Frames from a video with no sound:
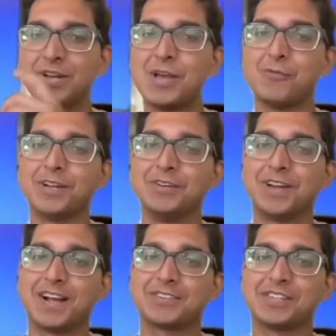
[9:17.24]
where you
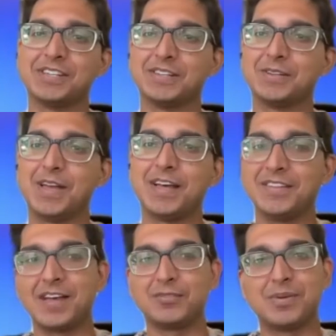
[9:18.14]
can actually,
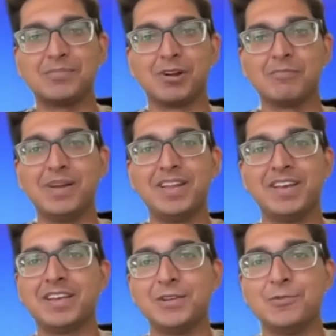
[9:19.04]
as people are
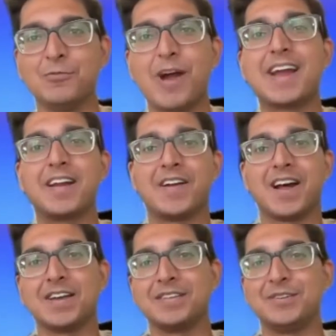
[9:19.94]
bidding, you
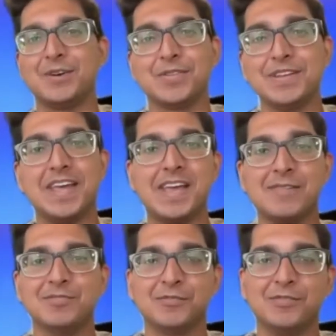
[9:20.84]
recognize, the
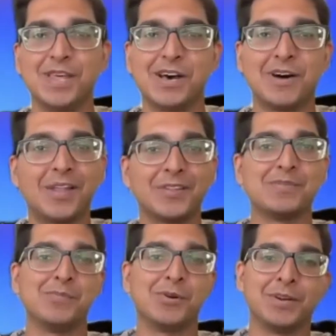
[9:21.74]
names of other
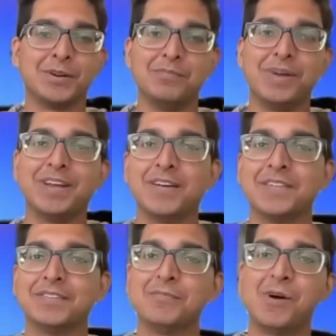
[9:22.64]
people that are bidding on the
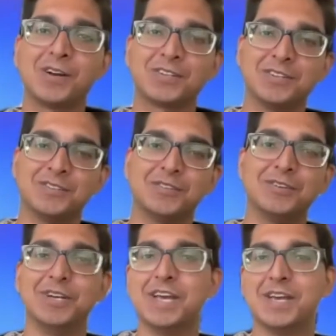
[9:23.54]
same auction as
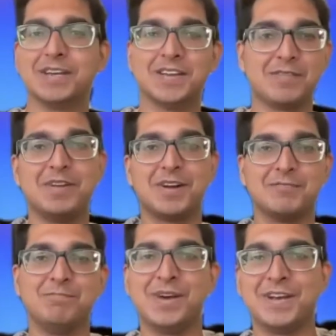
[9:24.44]
you. I've been
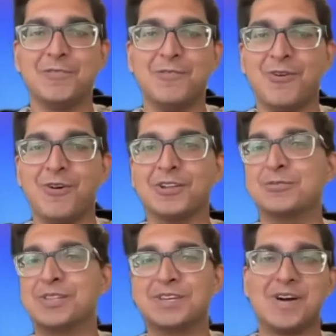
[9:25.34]
on bidding wars
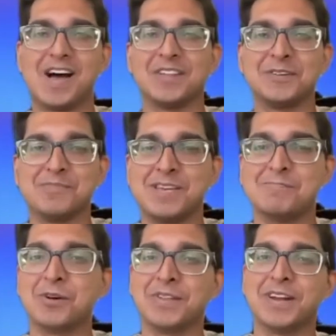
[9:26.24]
with, other
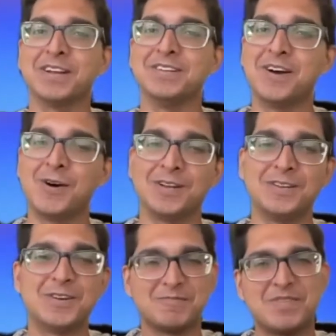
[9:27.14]
people that I know, and,
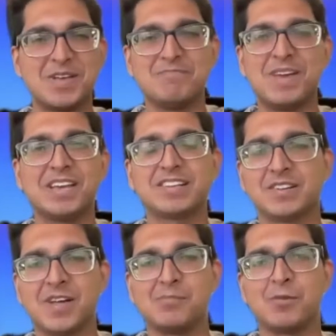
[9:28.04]
it makes it a
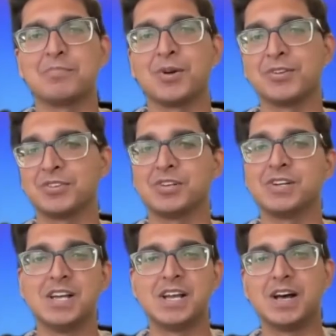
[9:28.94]
lot more personal,
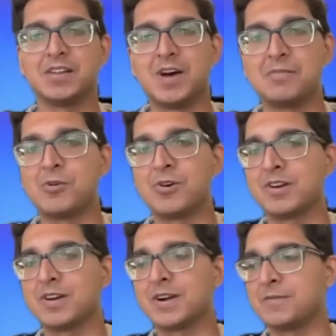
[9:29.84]
a lot
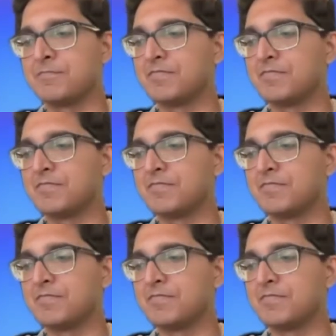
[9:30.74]
more,